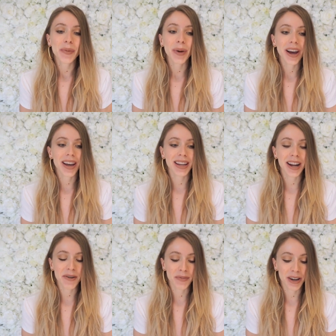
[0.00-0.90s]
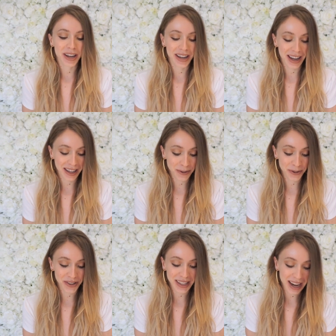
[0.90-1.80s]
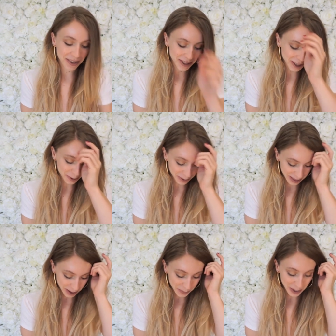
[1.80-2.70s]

But um, I guess we're just gonna have to go with it.